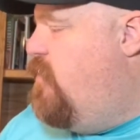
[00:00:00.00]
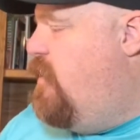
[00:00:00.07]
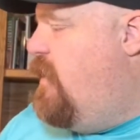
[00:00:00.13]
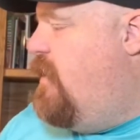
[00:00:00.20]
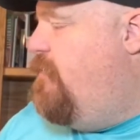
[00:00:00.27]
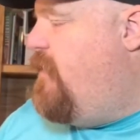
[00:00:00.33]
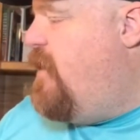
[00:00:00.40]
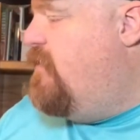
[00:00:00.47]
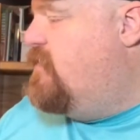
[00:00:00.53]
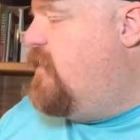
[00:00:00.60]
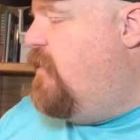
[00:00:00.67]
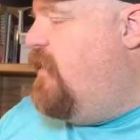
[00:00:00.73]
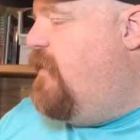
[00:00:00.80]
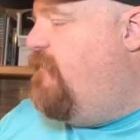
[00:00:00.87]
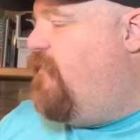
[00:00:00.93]
buyers
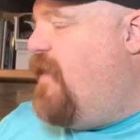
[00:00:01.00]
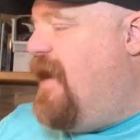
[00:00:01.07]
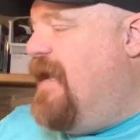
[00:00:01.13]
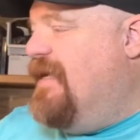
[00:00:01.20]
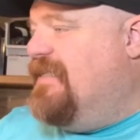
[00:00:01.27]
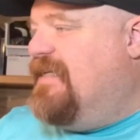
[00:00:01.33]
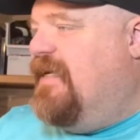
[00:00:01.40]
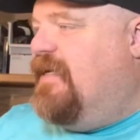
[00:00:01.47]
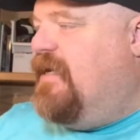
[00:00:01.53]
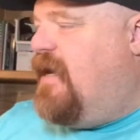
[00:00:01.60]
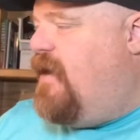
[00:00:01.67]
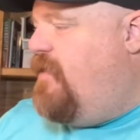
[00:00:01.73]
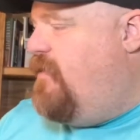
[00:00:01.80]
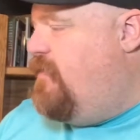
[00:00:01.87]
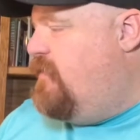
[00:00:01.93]
all in for
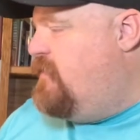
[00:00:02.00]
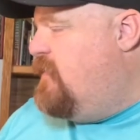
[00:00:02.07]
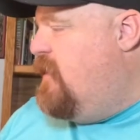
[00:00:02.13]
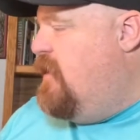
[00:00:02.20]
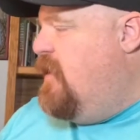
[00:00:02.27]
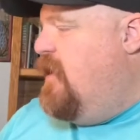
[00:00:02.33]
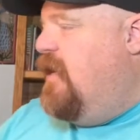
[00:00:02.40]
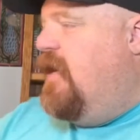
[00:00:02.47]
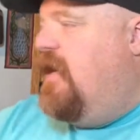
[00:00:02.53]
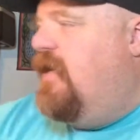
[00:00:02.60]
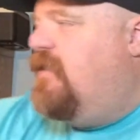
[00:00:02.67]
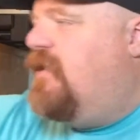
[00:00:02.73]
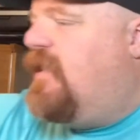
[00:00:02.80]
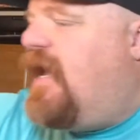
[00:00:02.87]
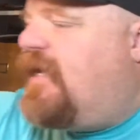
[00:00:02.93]
$18. And
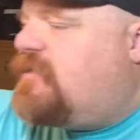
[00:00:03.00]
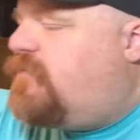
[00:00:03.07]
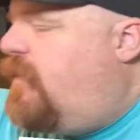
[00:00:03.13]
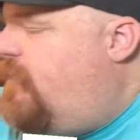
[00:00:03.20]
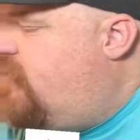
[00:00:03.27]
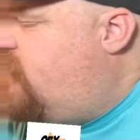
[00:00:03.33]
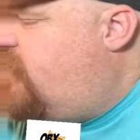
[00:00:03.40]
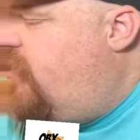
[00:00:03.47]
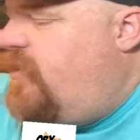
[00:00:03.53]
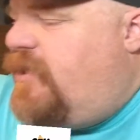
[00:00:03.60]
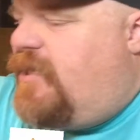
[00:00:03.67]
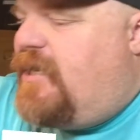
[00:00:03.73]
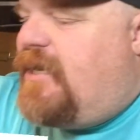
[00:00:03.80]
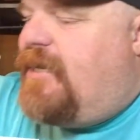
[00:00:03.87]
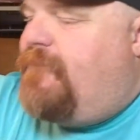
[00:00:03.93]
the last one I'm going to show you
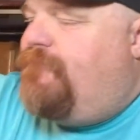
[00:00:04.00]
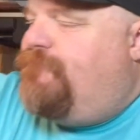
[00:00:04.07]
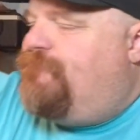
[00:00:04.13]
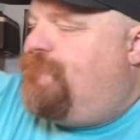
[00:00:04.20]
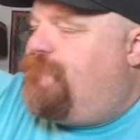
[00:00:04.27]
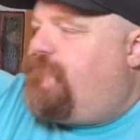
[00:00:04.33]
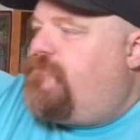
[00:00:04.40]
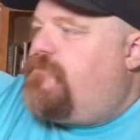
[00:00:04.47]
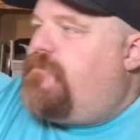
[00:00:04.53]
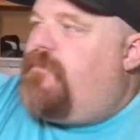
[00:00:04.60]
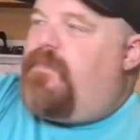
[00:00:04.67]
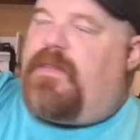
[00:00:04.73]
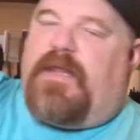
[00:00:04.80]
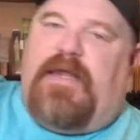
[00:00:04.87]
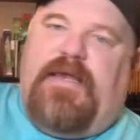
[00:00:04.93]
today
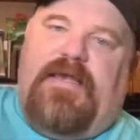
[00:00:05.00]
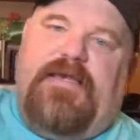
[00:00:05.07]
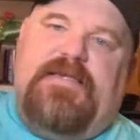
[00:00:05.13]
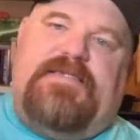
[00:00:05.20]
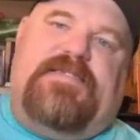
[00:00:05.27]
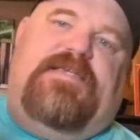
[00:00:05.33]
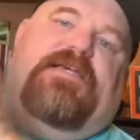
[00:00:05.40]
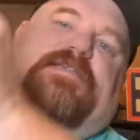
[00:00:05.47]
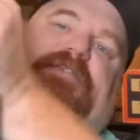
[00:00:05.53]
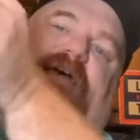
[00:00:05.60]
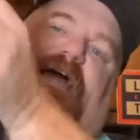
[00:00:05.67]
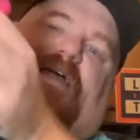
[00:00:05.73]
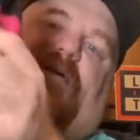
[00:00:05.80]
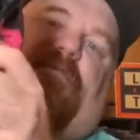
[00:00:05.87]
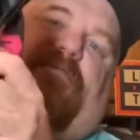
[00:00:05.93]
is this
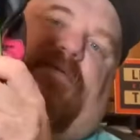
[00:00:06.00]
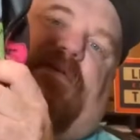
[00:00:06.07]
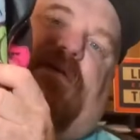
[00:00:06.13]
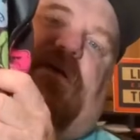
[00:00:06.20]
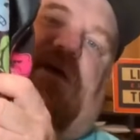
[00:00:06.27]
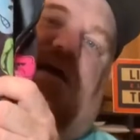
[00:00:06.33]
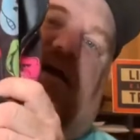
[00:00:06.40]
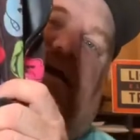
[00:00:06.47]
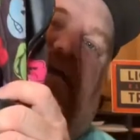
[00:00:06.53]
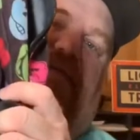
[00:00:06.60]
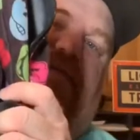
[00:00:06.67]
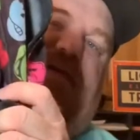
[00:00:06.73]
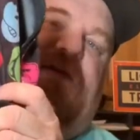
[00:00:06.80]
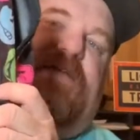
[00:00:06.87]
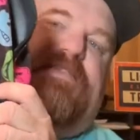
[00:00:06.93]
item.
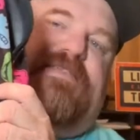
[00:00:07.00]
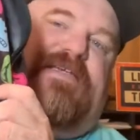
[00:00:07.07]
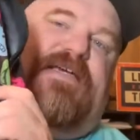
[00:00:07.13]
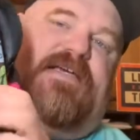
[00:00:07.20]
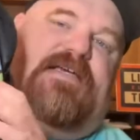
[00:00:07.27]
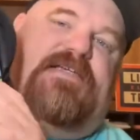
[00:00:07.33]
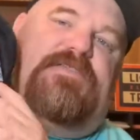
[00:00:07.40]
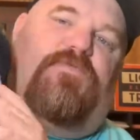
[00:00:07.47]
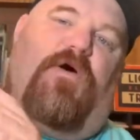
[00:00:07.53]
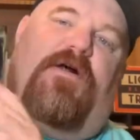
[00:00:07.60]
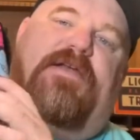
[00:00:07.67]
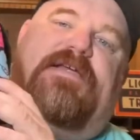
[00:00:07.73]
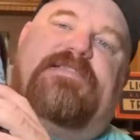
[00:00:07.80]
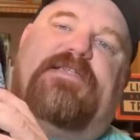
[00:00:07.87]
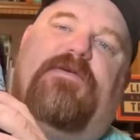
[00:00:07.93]
This is Walt
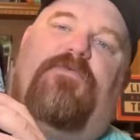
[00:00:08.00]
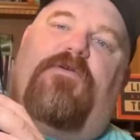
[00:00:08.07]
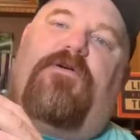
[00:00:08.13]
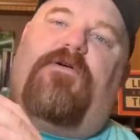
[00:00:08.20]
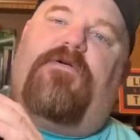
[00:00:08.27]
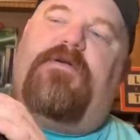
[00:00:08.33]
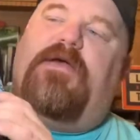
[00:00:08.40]
Disney World